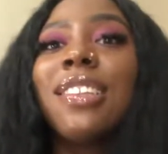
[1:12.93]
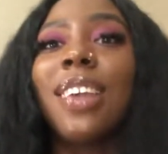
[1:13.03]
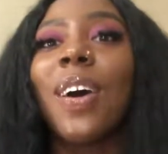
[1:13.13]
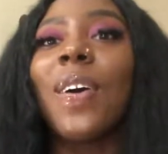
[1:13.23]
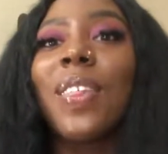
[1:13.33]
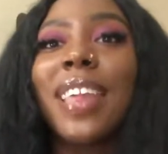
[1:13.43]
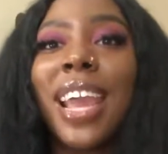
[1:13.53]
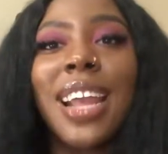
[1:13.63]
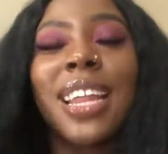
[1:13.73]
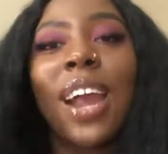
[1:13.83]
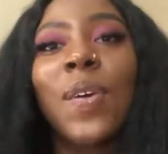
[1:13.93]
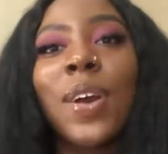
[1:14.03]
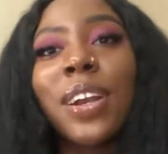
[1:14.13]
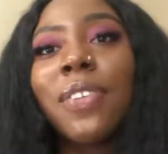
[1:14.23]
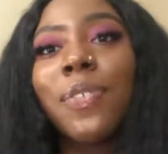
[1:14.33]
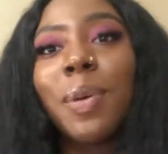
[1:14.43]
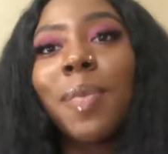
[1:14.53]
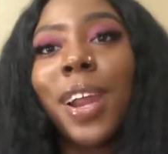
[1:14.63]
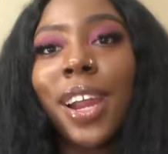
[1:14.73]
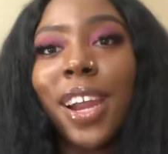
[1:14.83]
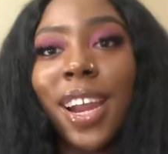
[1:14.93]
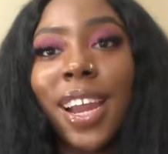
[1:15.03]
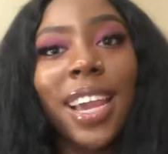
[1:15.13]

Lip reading: So the hair that I ordered from her